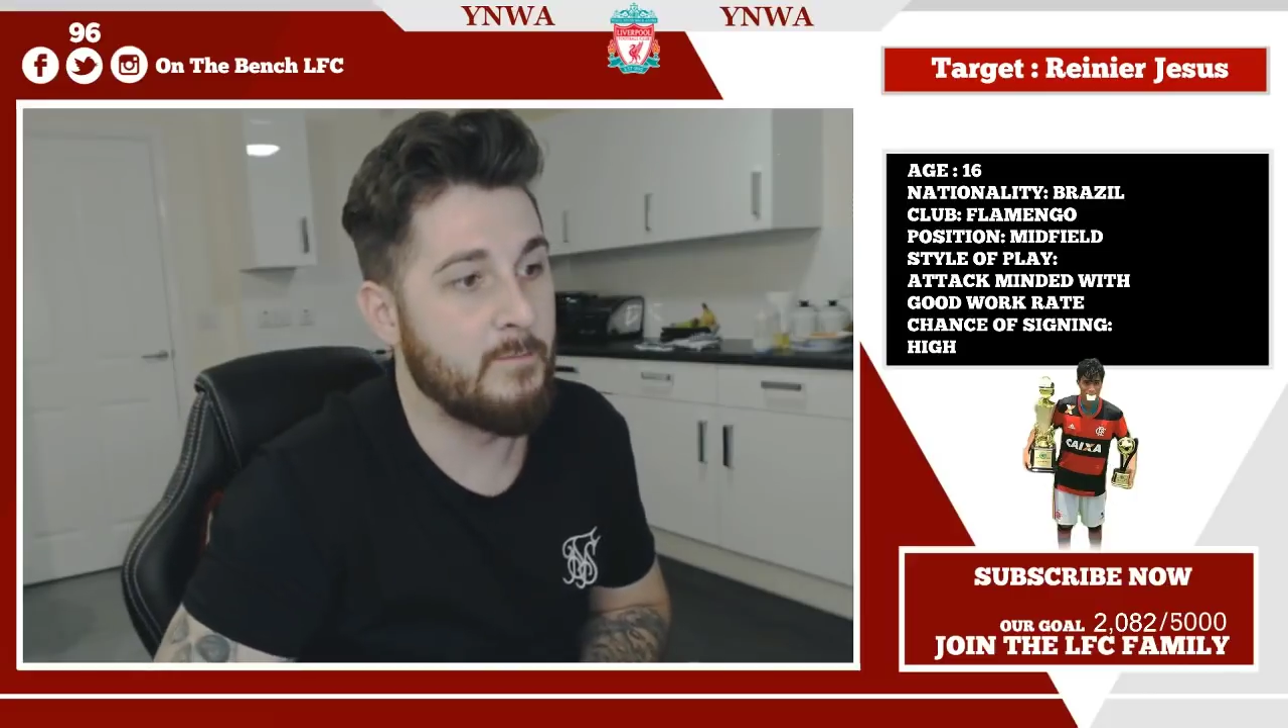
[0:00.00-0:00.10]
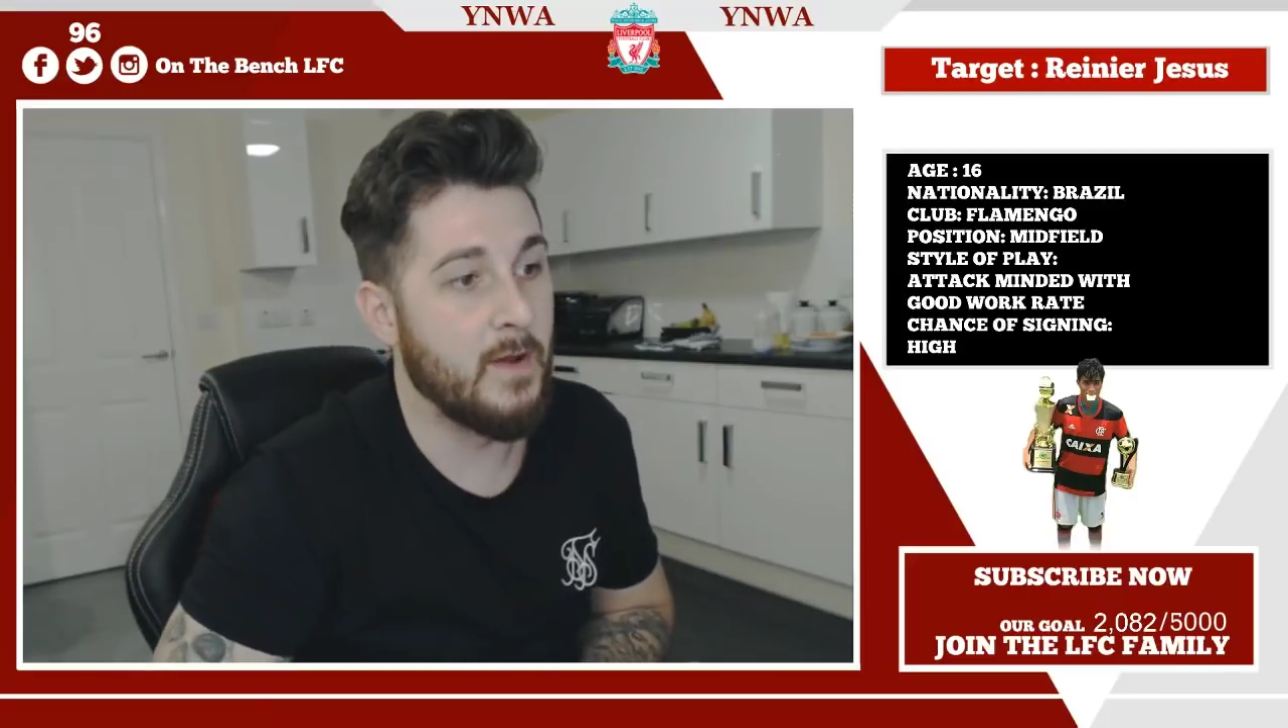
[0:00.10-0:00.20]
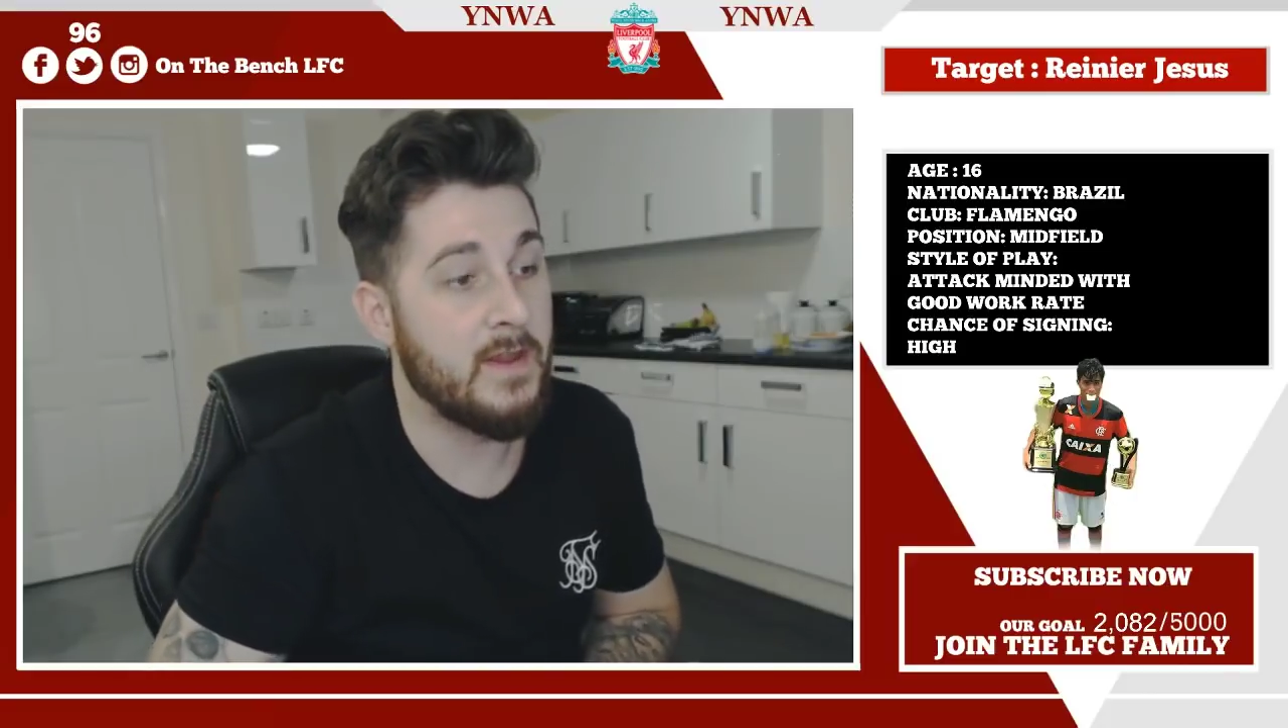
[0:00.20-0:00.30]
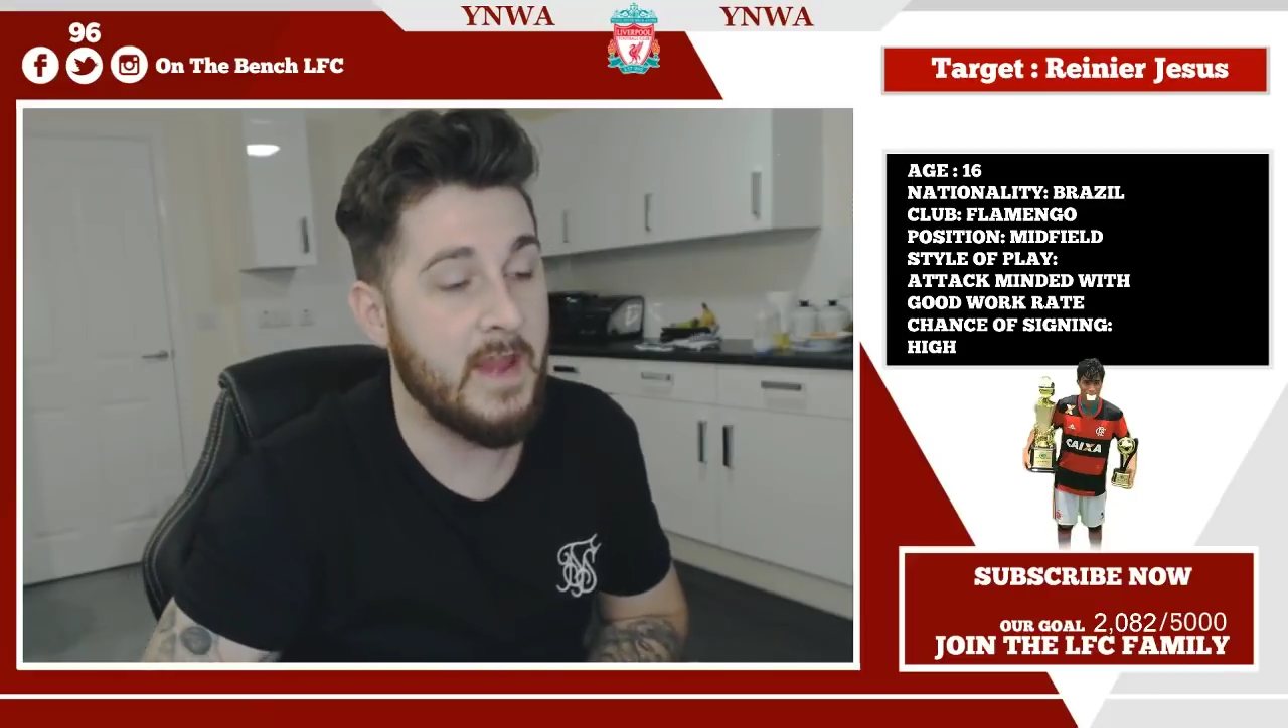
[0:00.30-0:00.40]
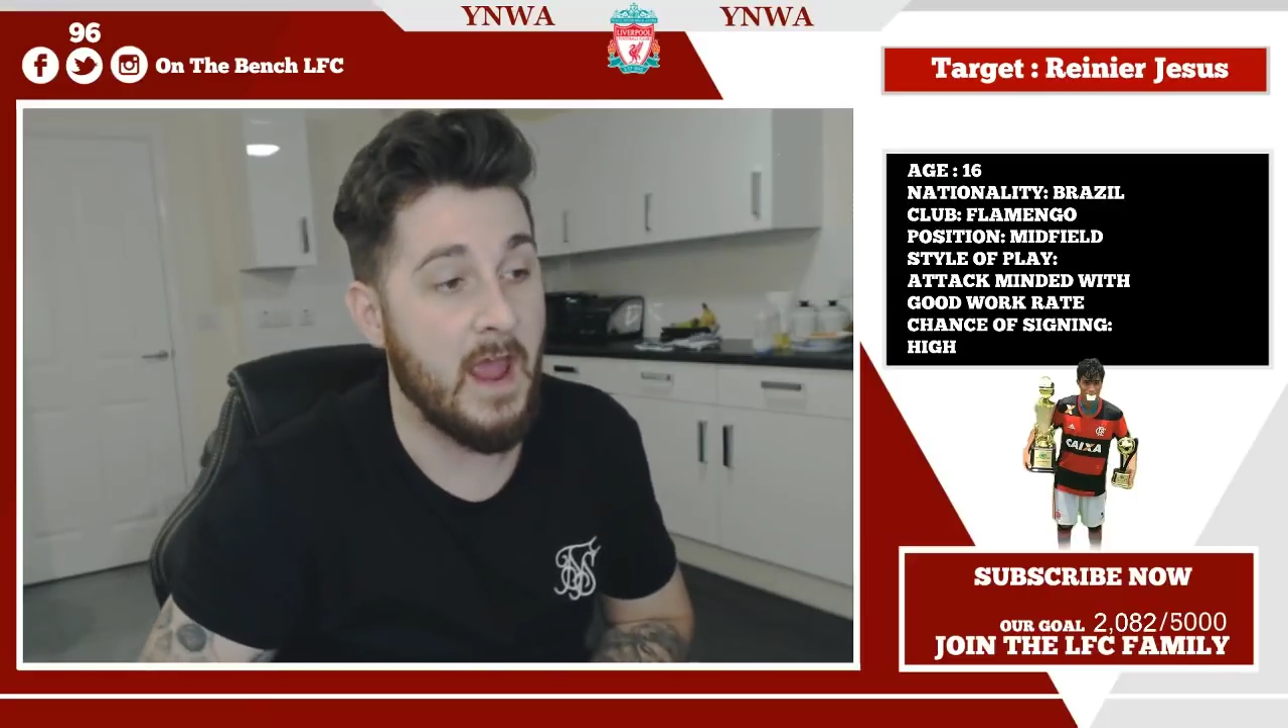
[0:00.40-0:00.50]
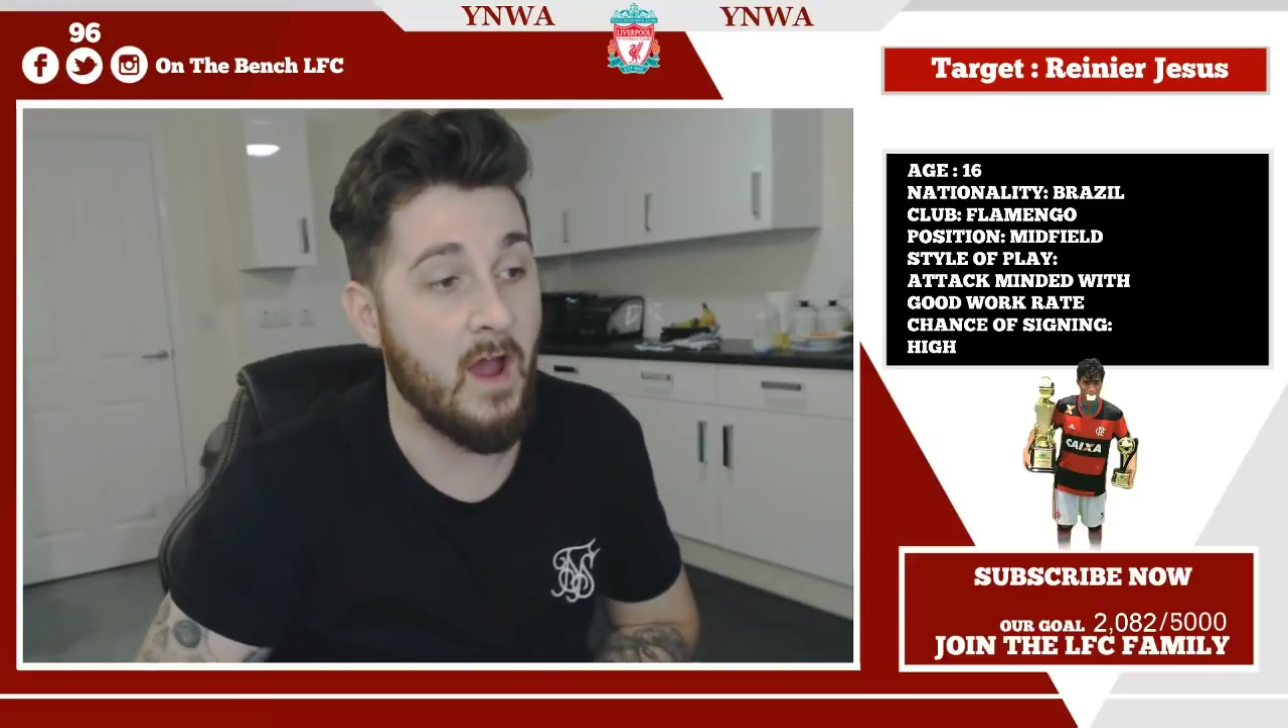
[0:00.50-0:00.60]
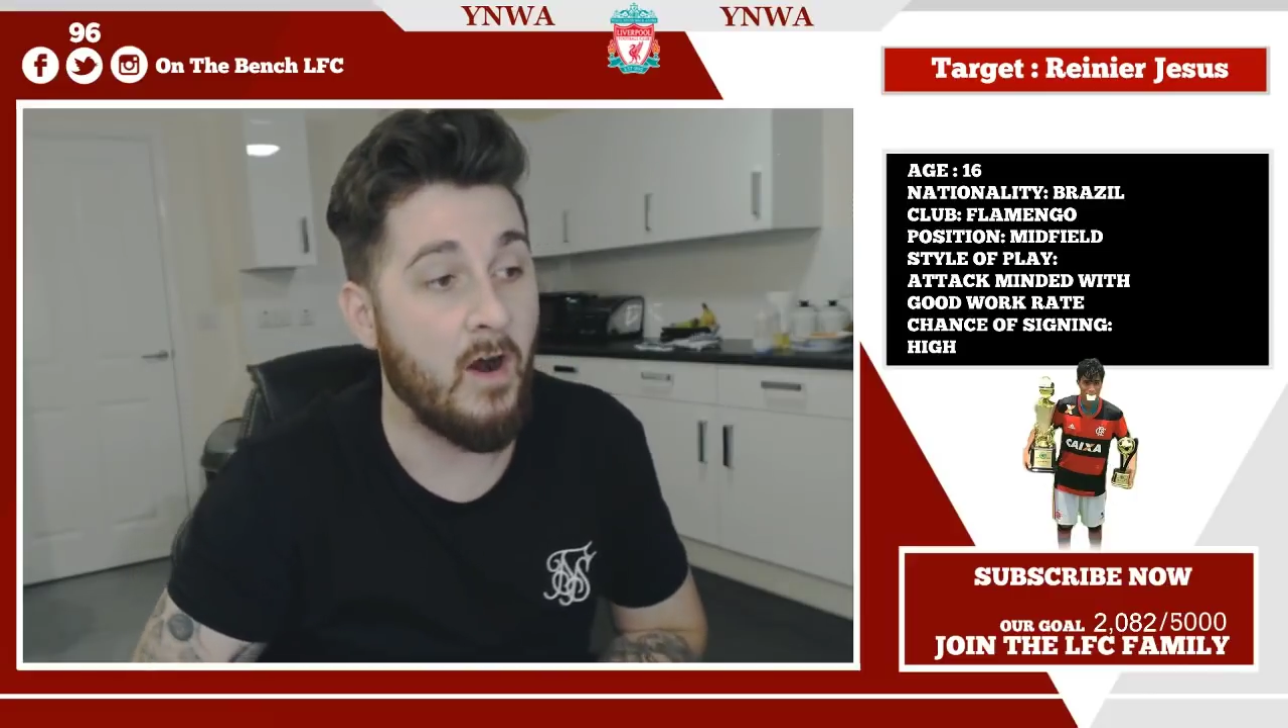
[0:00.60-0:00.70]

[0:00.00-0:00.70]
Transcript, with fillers: But yeah,